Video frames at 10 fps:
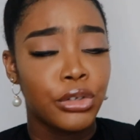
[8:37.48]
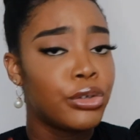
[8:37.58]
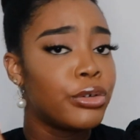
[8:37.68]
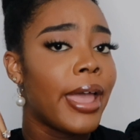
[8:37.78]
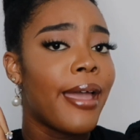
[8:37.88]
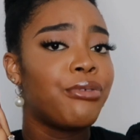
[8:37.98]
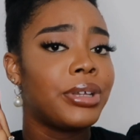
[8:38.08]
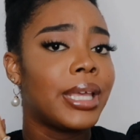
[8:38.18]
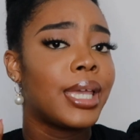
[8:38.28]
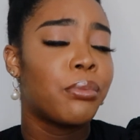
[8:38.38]
do
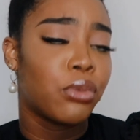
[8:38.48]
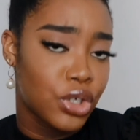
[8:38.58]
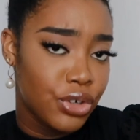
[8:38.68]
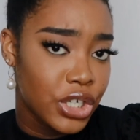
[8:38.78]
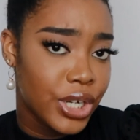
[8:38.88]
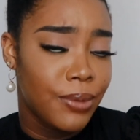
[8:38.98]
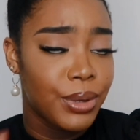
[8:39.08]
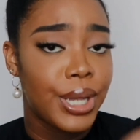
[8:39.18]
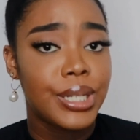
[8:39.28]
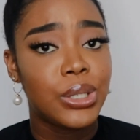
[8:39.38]
everything in moderation. If
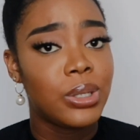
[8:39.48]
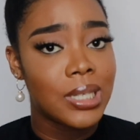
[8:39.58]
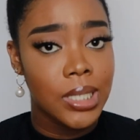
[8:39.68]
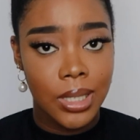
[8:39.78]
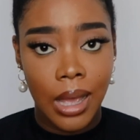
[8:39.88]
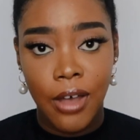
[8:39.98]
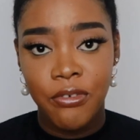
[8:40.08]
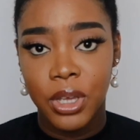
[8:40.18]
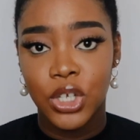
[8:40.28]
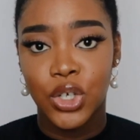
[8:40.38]
you're going to use a
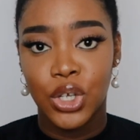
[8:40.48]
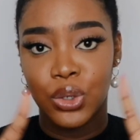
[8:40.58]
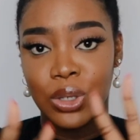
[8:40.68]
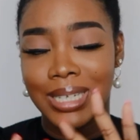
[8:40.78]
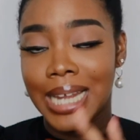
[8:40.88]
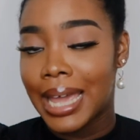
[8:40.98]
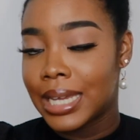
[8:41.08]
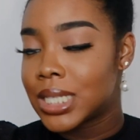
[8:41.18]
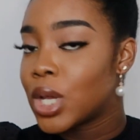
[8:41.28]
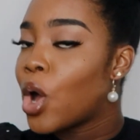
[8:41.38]
scarf, make sure you tie
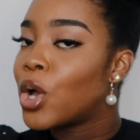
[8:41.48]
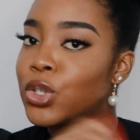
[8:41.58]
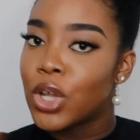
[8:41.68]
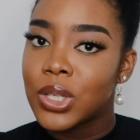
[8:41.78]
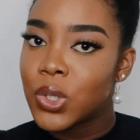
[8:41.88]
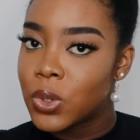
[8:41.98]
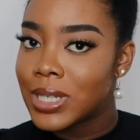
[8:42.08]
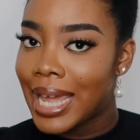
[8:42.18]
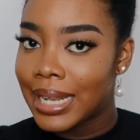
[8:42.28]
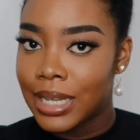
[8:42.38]
it not too
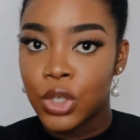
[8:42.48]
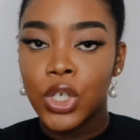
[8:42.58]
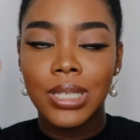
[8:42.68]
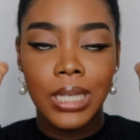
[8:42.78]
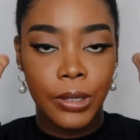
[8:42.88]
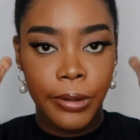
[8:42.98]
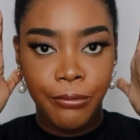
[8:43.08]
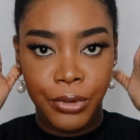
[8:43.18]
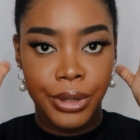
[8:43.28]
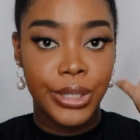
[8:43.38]
tightly, just
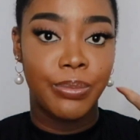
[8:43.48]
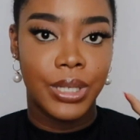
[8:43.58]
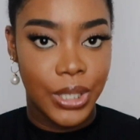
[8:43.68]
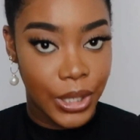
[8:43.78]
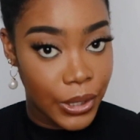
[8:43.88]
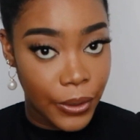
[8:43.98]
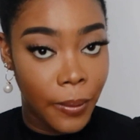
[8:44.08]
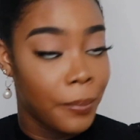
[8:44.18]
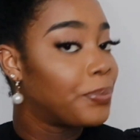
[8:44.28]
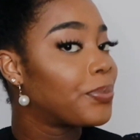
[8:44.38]
enough for it to be secure.